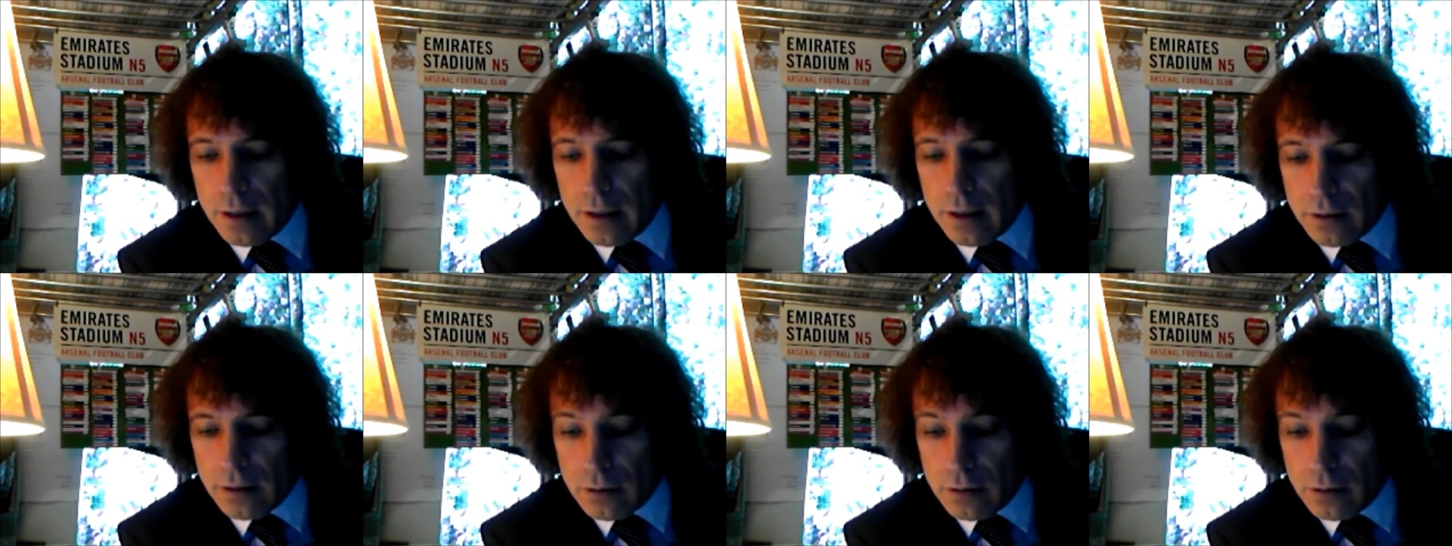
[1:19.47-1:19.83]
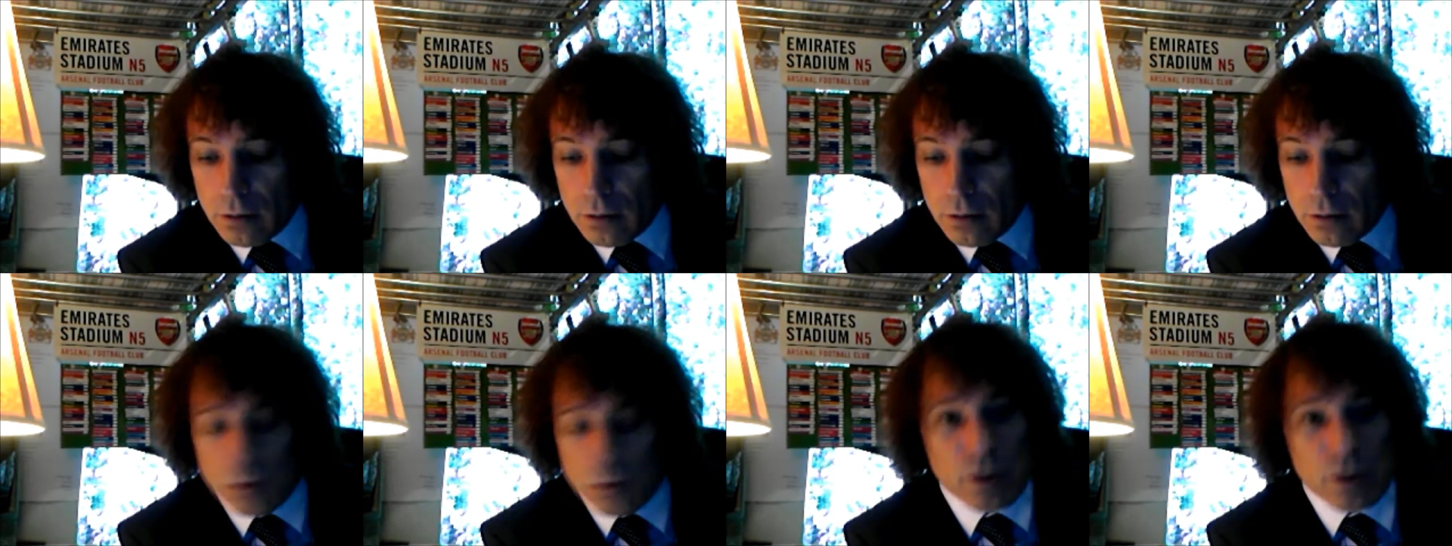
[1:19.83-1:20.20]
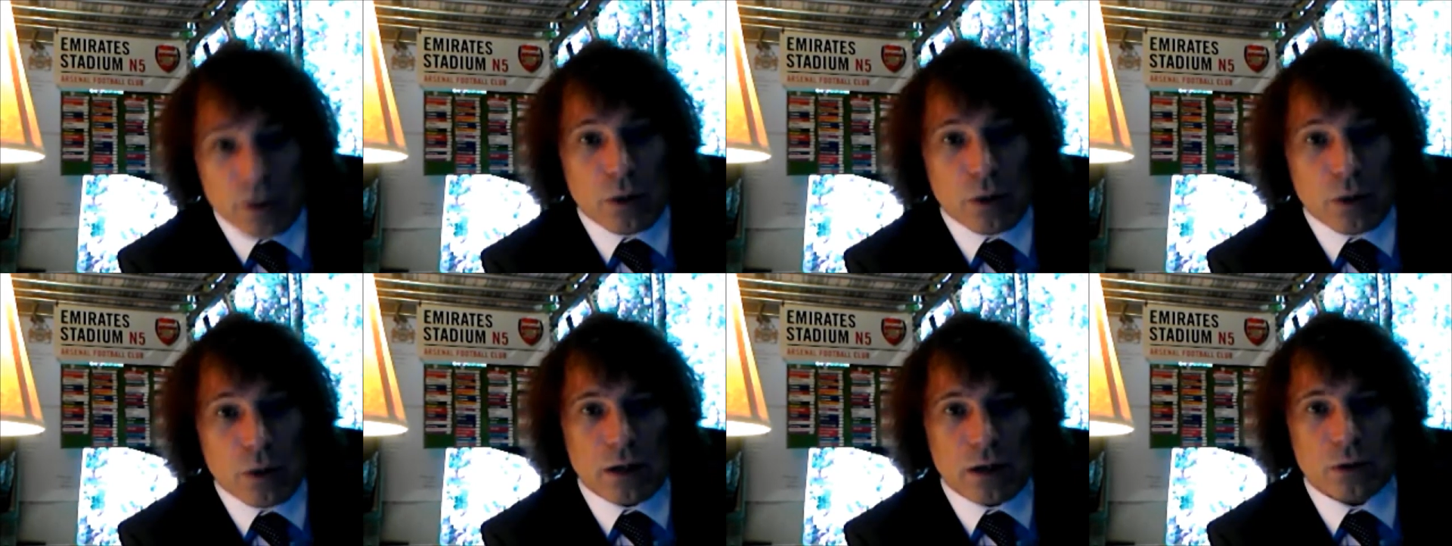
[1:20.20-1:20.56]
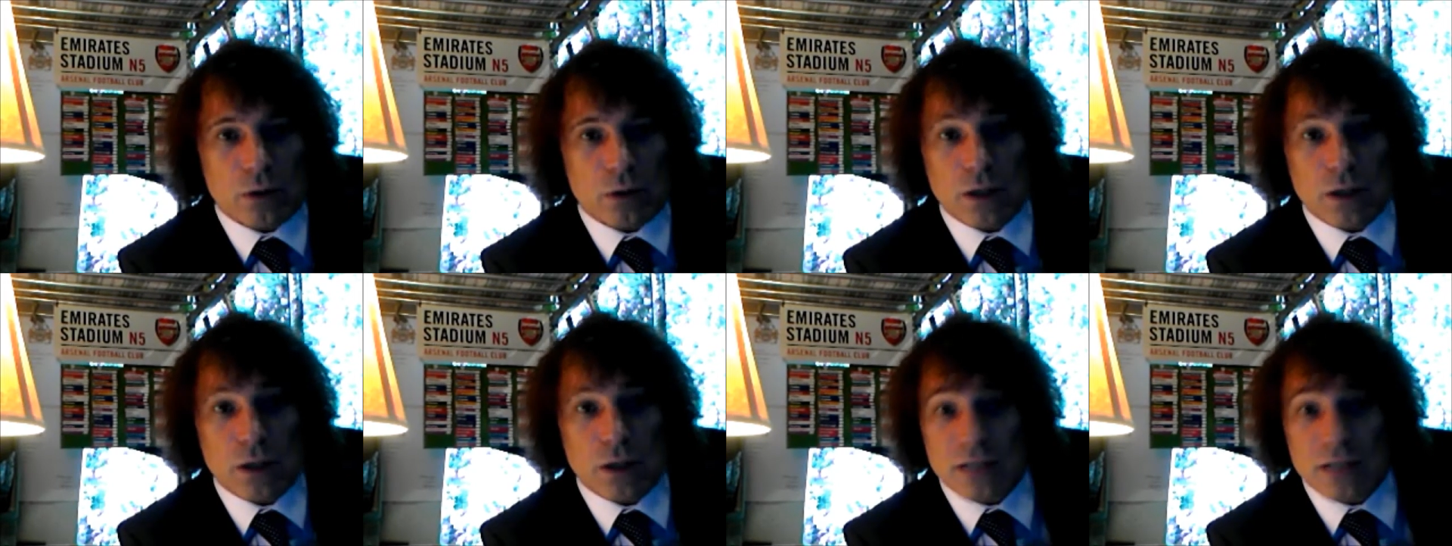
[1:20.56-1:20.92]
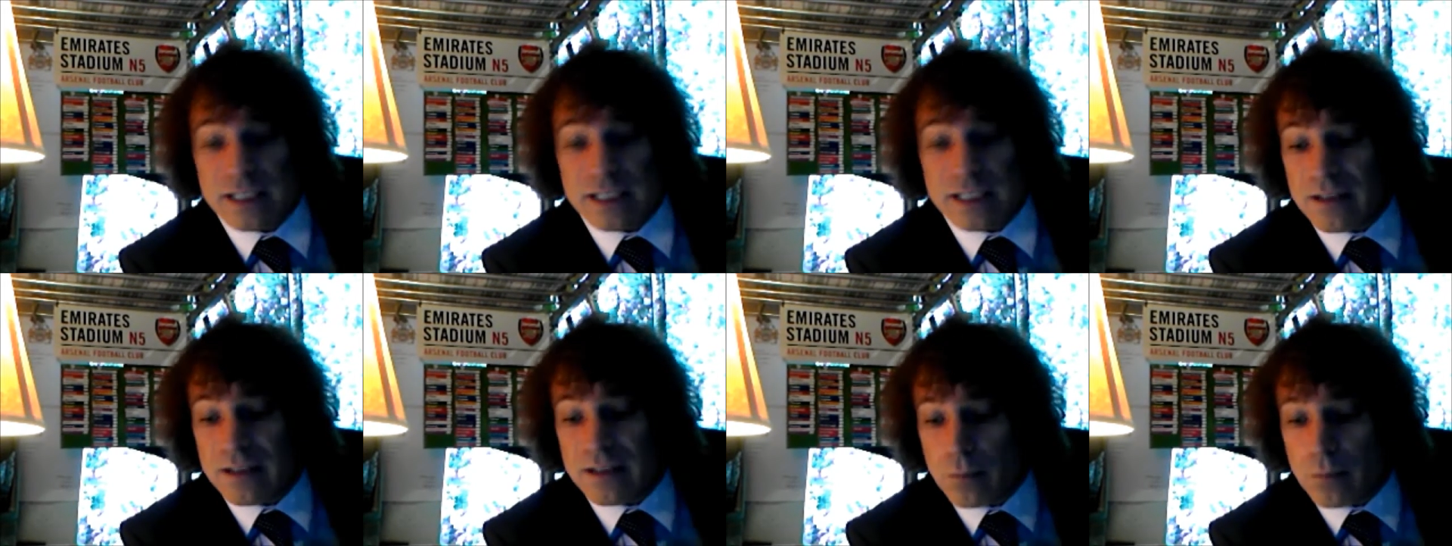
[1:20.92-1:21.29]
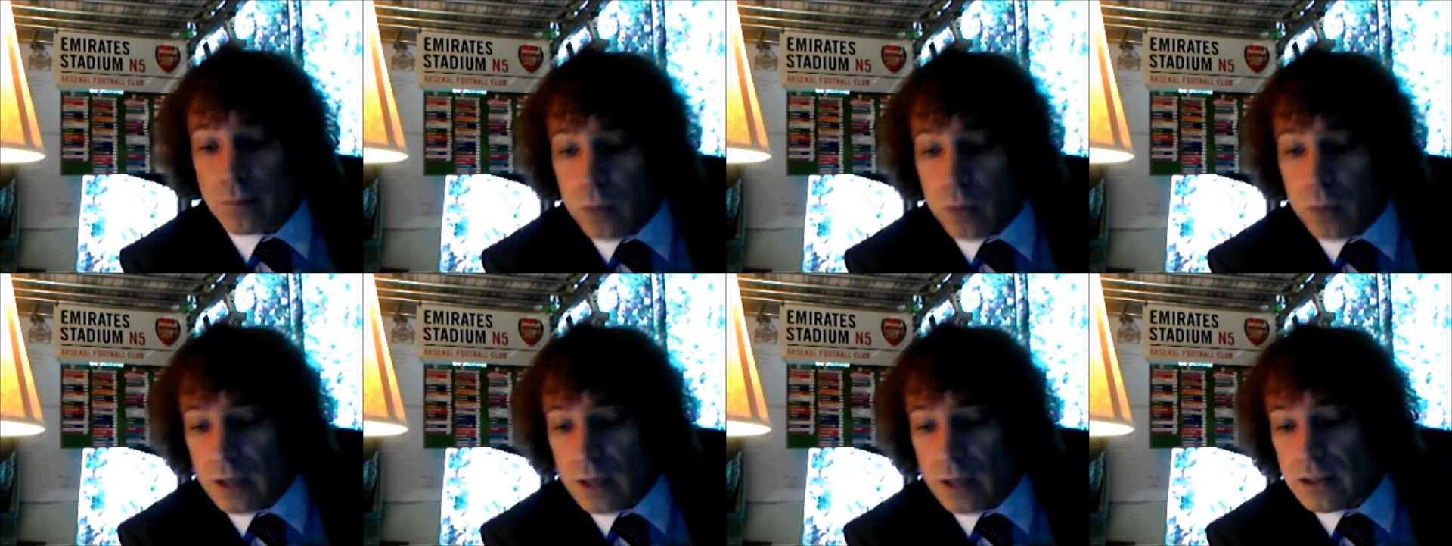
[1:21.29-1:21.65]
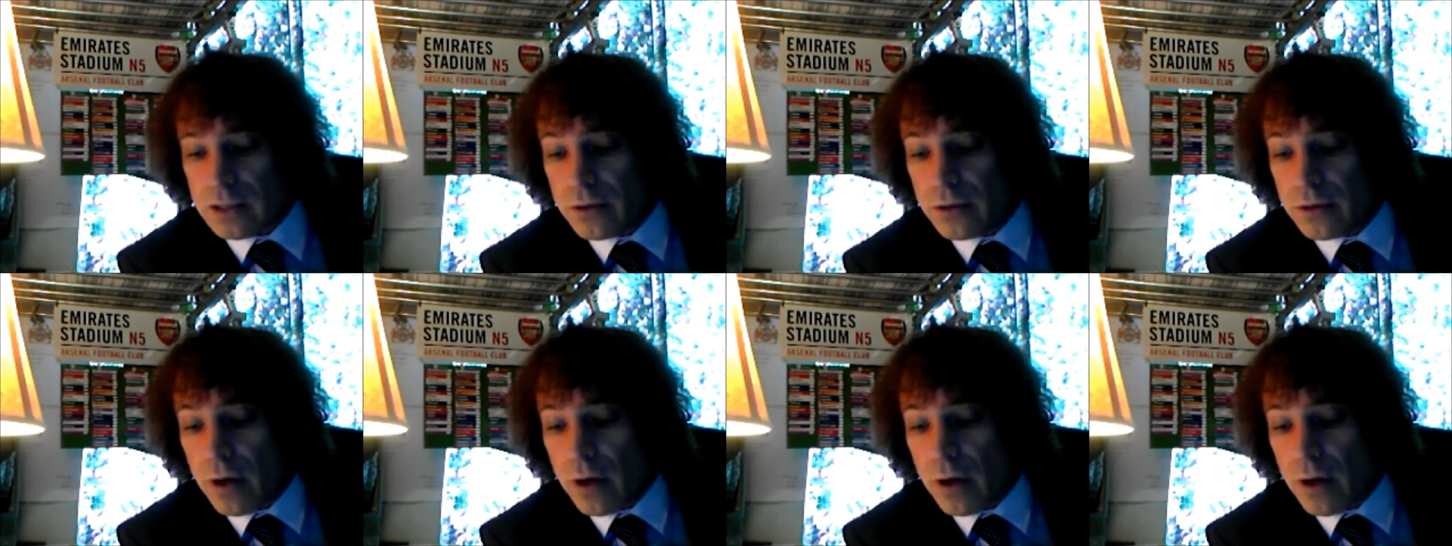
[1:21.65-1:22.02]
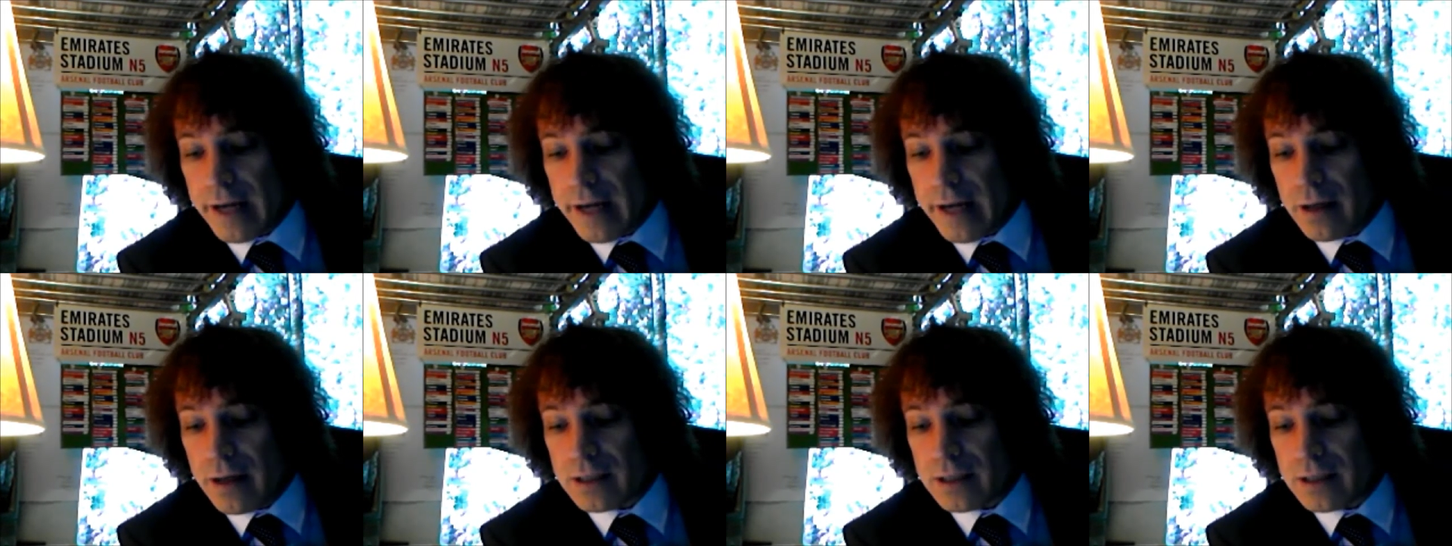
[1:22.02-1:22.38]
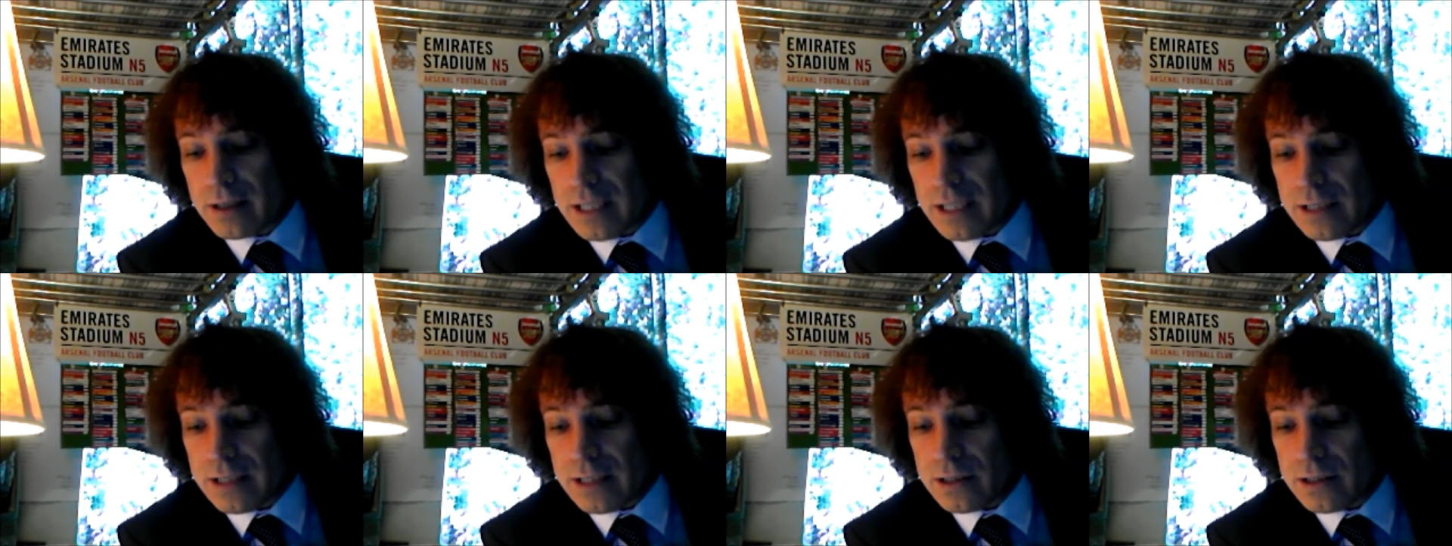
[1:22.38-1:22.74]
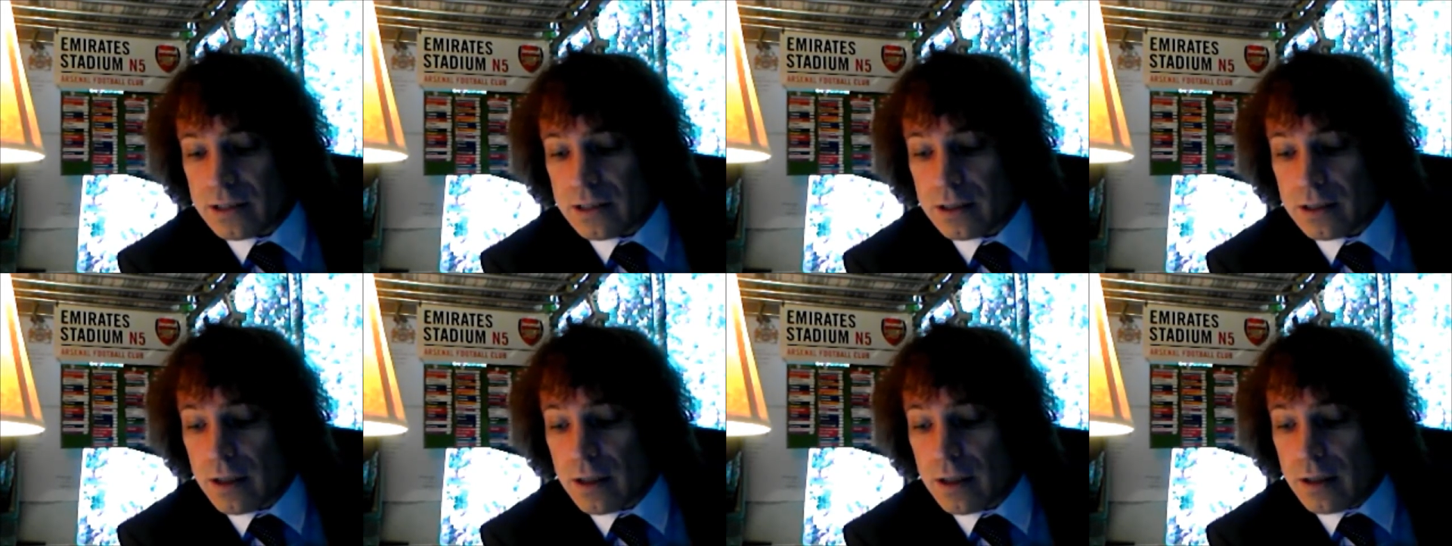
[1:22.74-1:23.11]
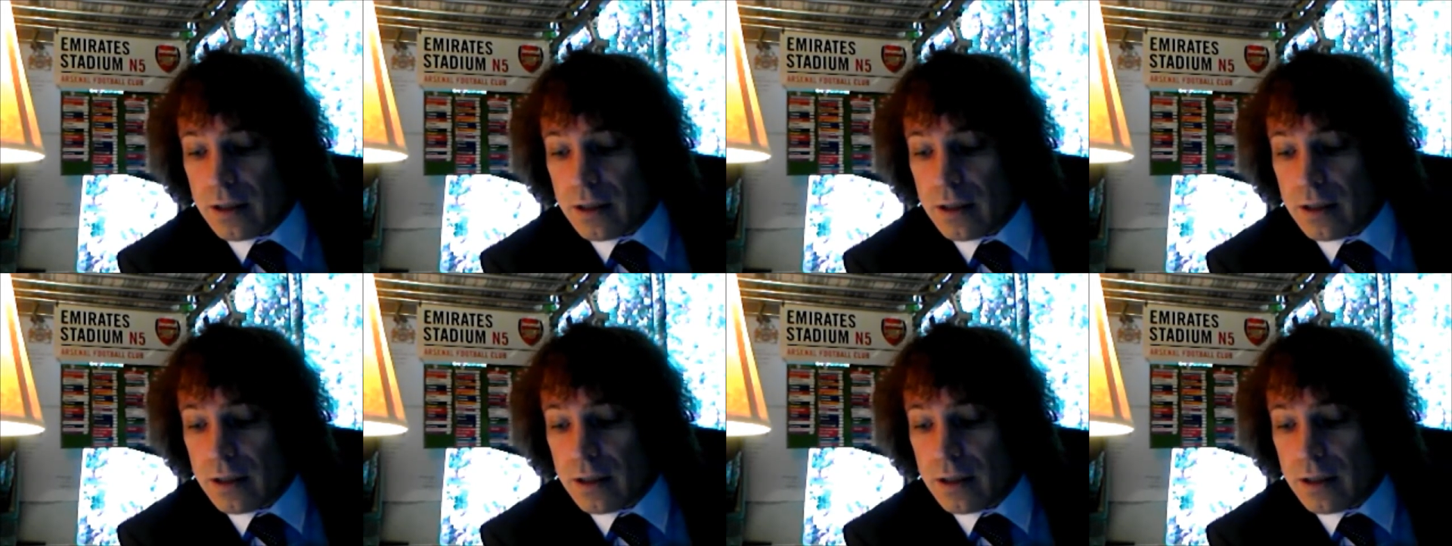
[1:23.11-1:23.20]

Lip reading: He got 21 goals last season, plus 9 assists.